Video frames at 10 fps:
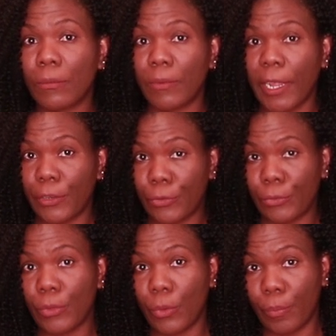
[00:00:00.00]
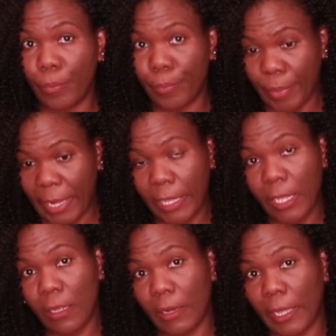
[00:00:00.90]
right through your
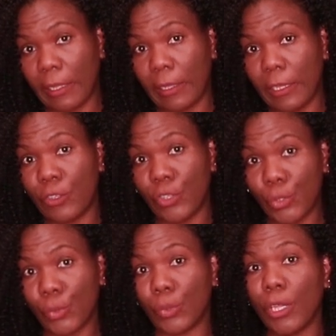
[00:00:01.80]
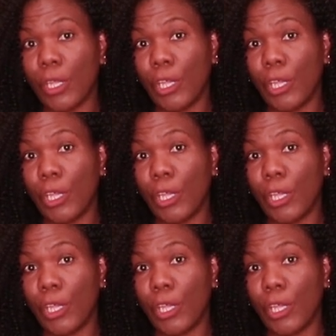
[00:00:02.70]
belly like into